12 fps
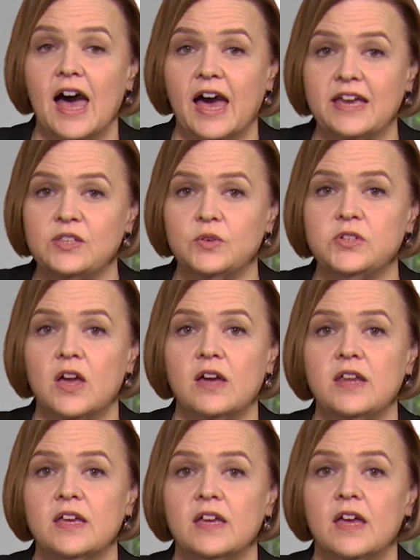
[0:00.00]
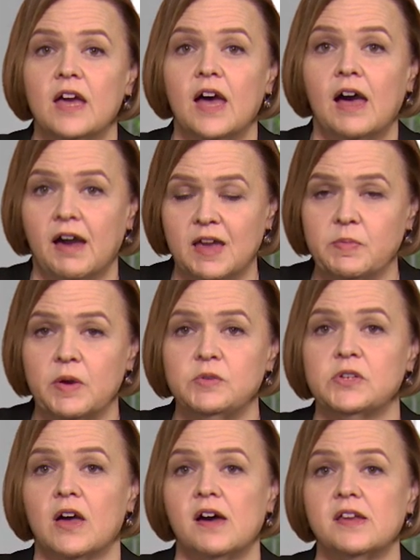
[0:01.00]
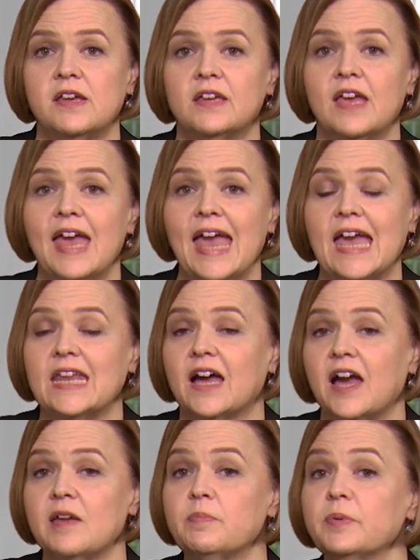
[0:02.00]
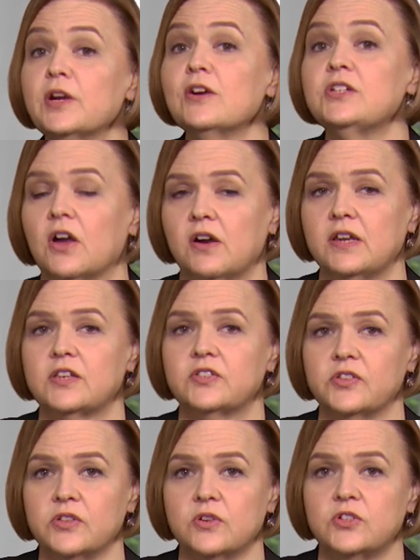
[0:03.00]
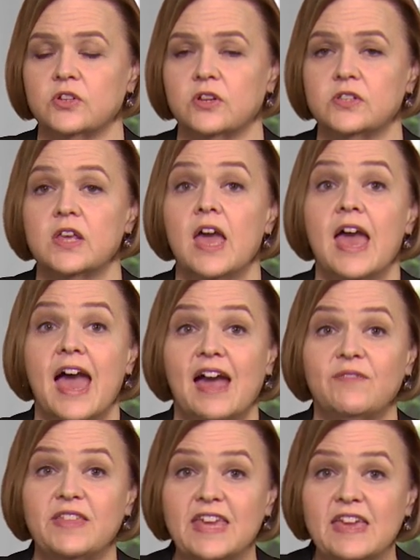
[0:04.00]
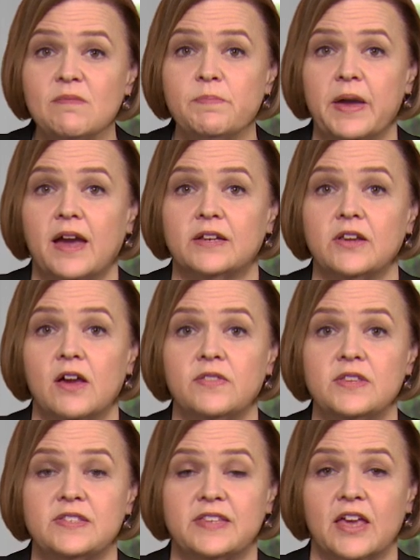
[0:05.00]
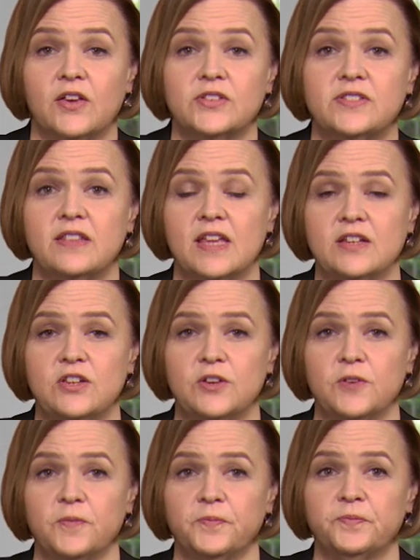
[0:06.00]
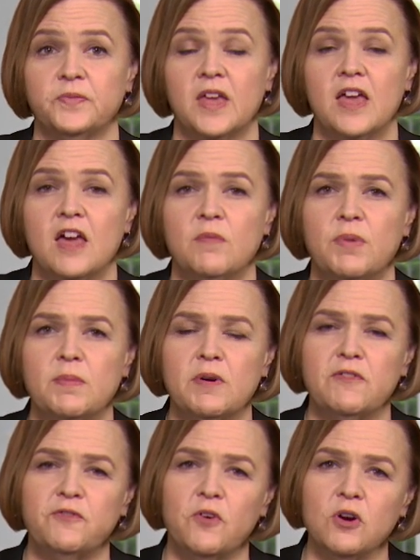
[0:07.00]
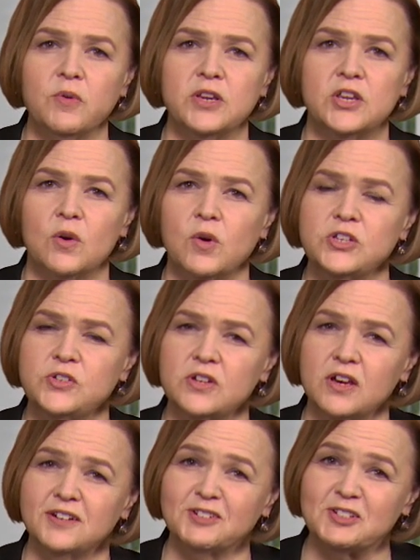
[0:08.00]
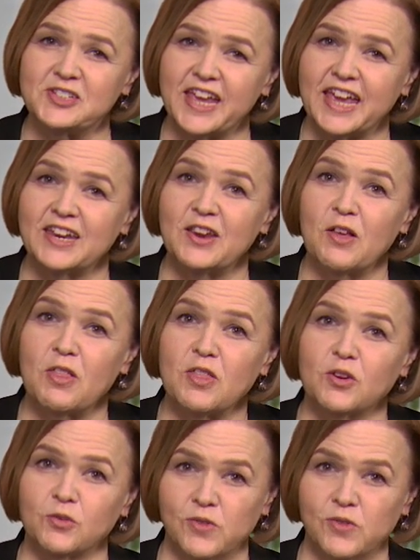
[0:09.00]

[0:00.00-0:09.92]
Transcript: isotonic, hypotonic, and hypertonic solutions have the impact on the cells that they do. But before we do, I want you to understand the